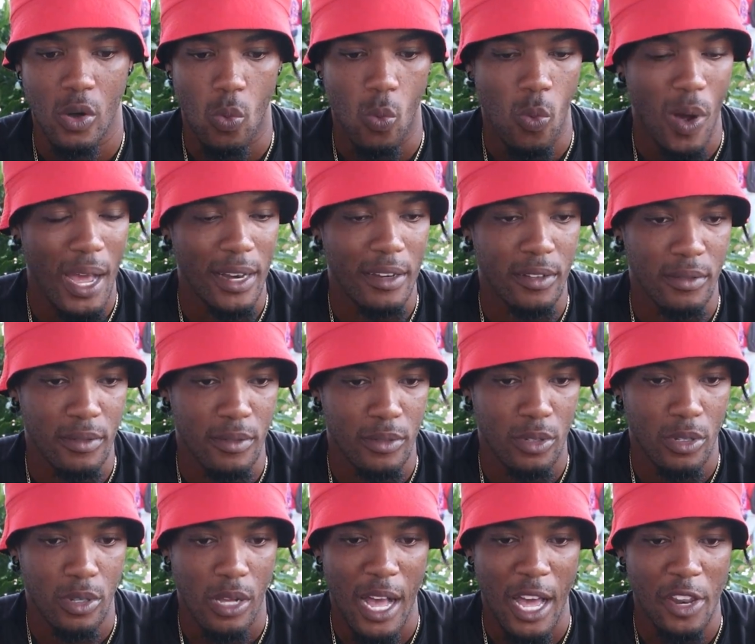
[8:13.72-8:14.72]
one
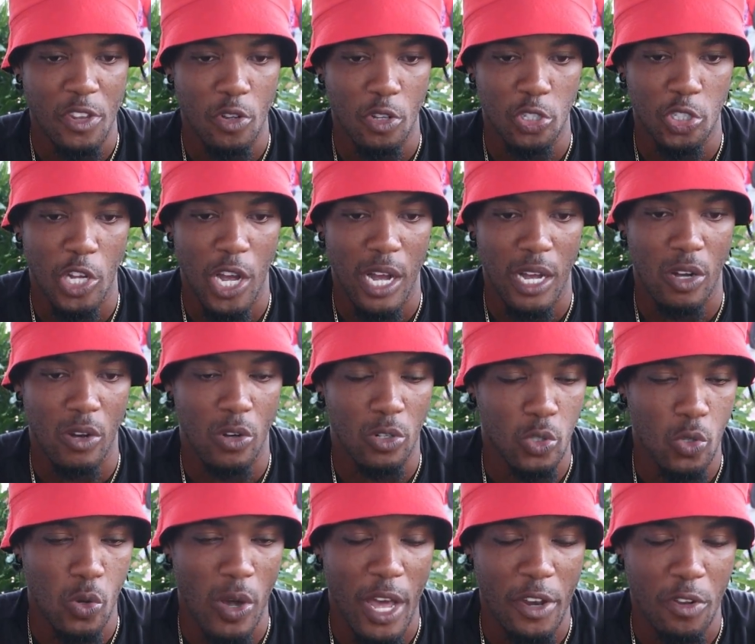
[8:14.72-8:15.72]
audio track or
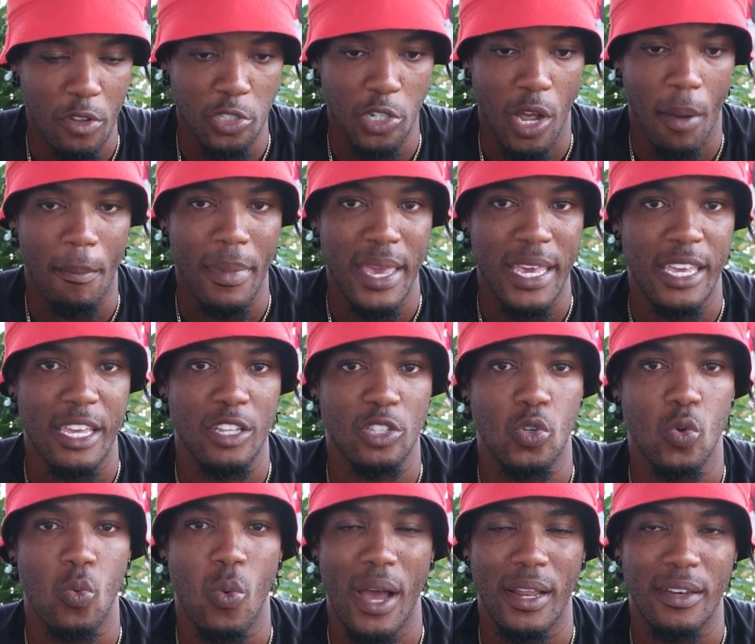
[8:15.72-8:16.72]
two audio track baked
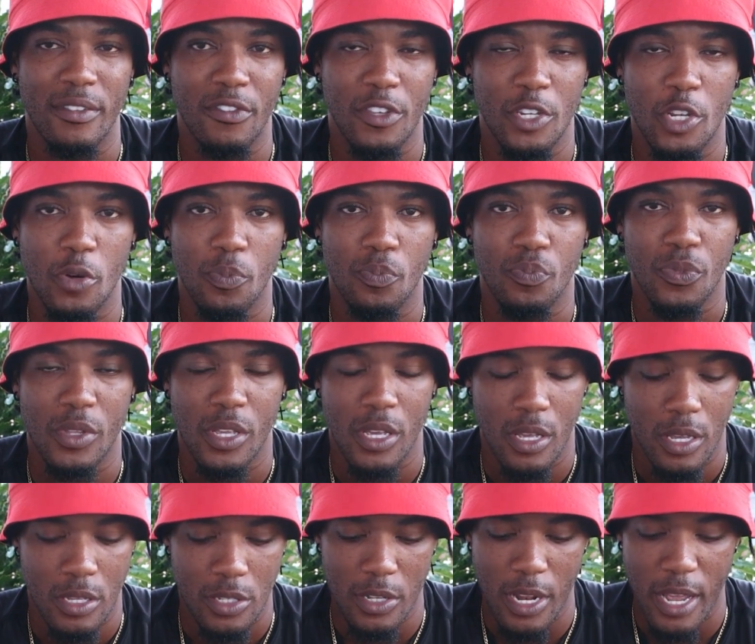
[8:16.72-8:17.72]
into one video.
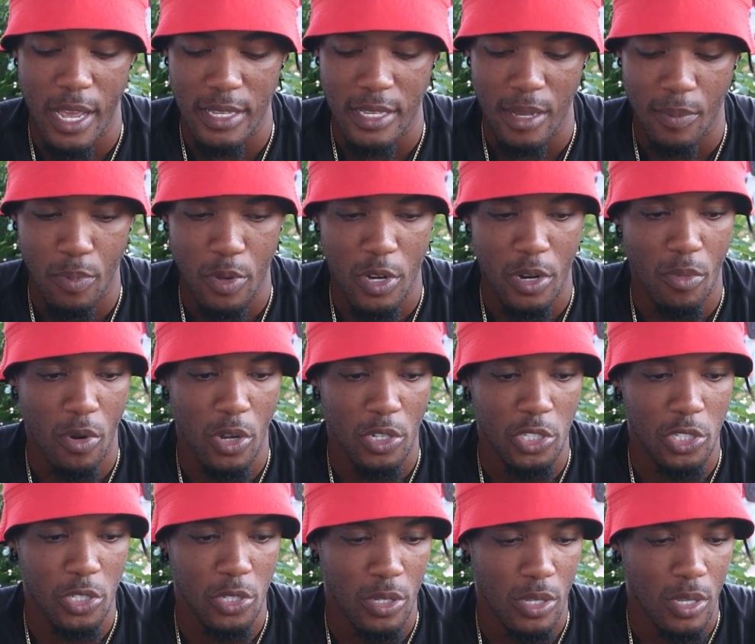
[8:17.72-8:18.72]
So that is a pretty
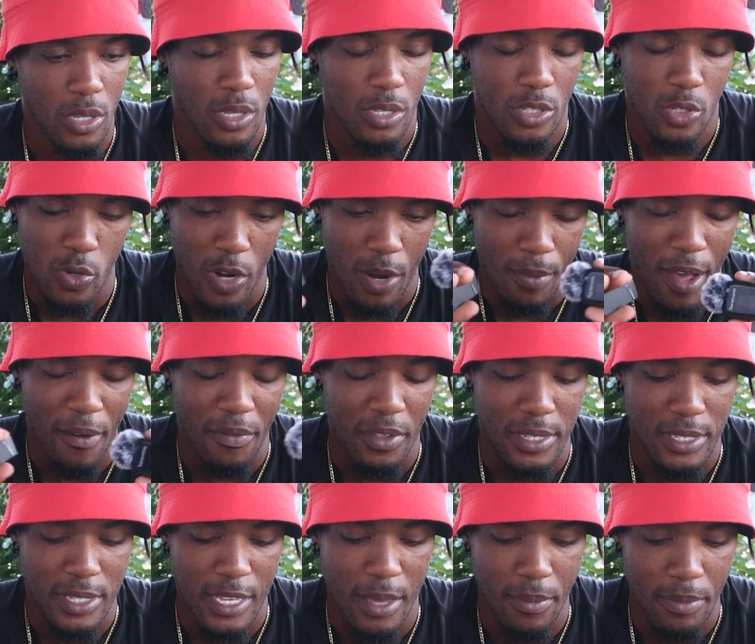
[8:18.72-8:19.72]
much two of them have the
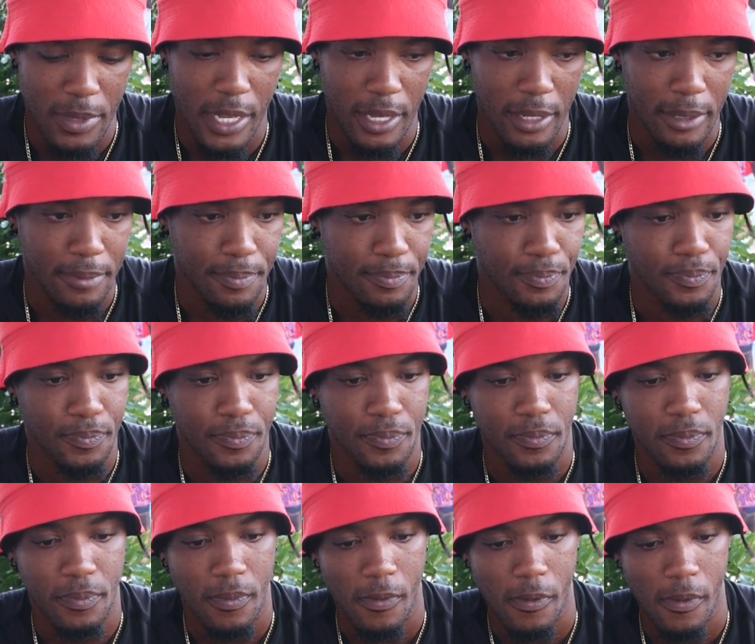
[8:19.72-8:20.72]
same thing.
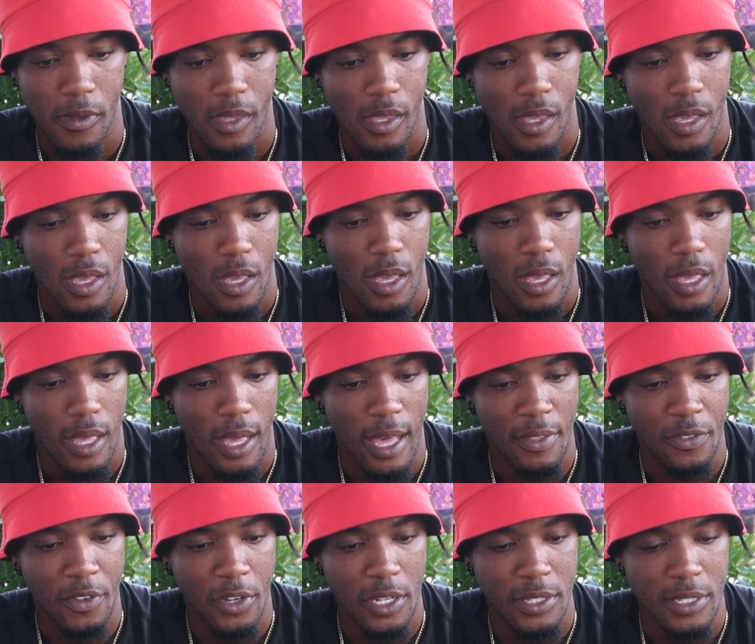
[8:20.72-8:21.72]

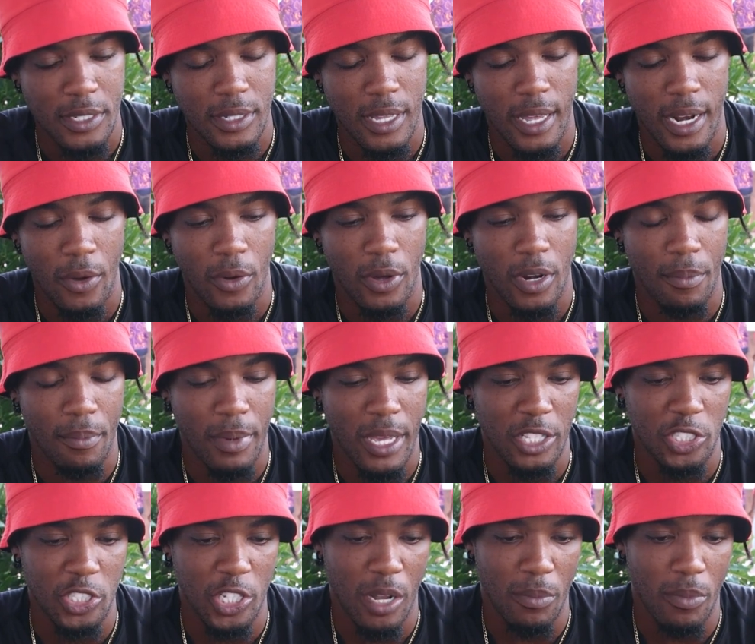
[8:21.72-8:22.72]
Another thing that I want to
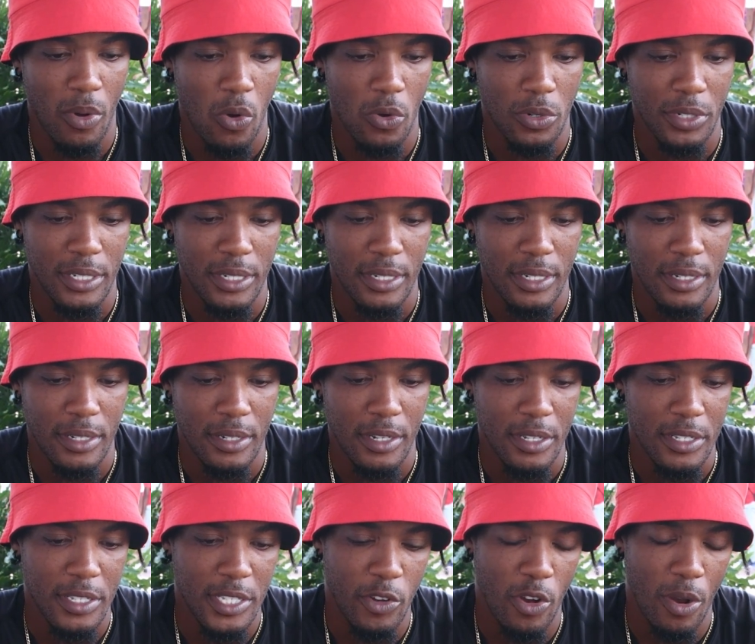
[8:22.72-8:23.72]
mention about the
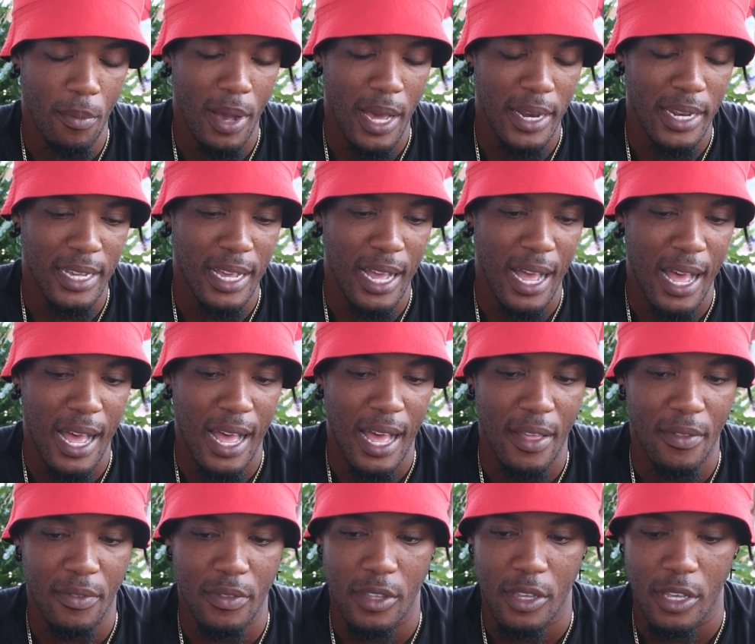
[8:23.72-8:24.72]
Saramonic
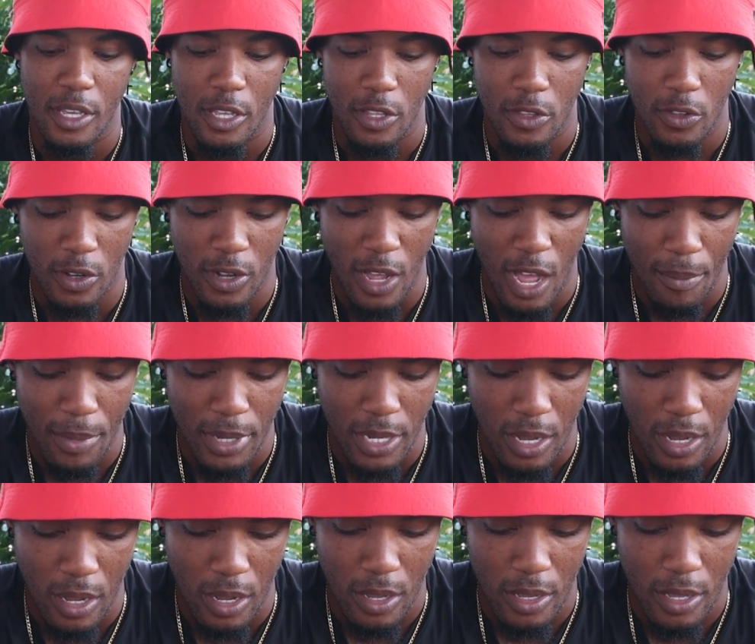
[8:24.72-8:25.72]
and the
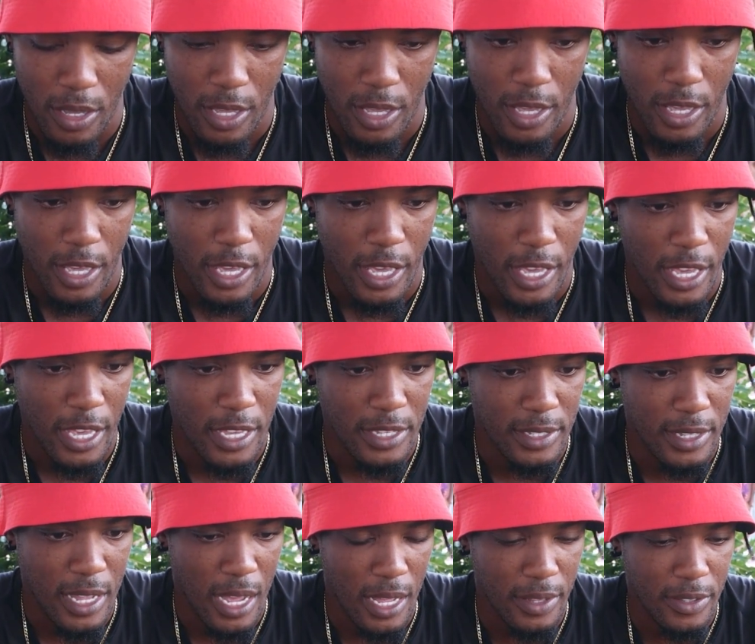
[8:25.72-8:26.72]
Comica
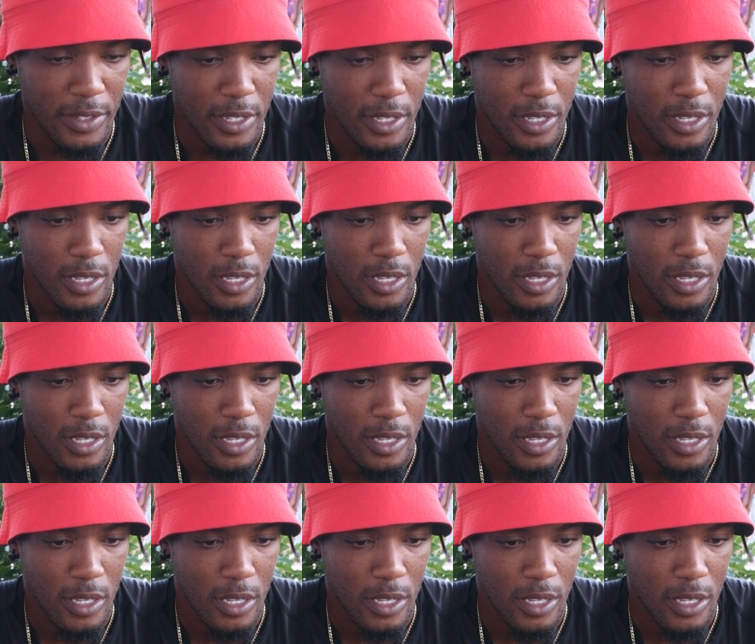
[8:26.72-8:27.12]
is that